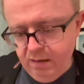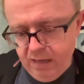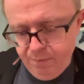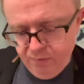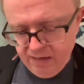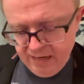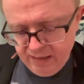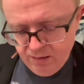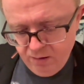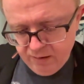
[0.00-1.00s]
a playing
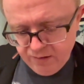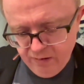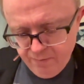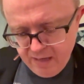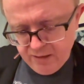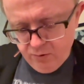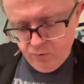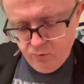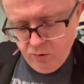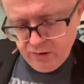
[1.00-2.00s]
card, doesn't really matter
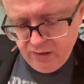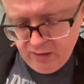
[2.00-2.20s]
what it